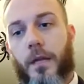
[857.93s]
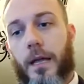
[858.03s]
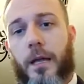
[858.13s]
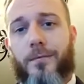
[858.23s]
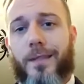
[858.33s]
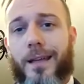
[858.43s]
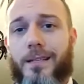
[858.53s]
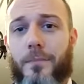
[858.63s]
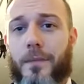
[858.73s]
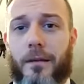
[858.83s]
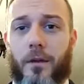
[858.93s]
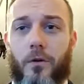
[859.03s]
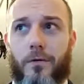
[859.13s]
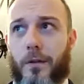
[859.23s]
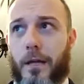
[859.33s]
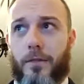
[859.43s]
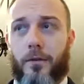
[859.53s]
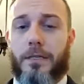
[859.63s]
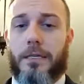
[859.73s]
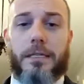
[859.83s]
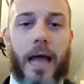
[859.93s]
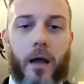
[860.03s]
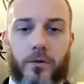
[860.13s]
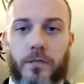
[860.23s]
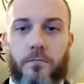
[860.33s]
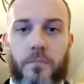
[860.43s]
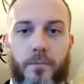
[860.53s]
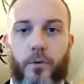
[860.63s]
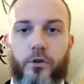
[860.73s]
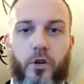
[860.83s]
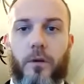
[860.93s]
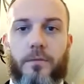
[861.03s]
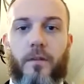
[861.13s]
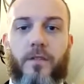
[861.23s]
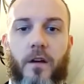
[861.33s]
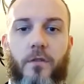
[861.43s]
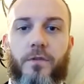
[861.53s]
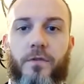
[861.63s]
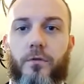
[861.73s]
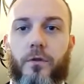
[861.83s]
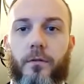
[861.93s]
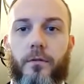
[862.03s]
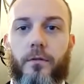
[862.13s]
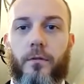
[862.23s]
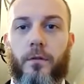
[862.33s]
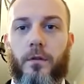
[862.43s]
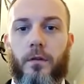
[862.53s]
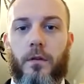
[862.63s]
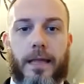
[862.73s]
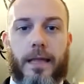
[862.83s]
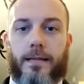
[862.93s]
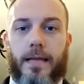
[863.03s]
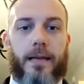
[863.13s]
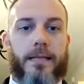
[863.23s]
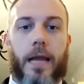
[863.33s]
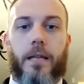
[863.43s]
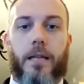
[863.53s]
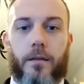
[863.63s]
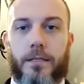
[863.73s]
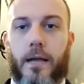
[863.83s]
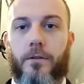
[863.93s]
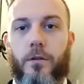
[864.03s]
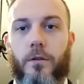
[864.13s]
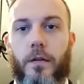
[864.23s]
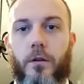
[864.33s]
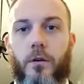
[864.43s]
and like something like over like 13,000 people showed up to my father's funeral in that tiny little town. So like,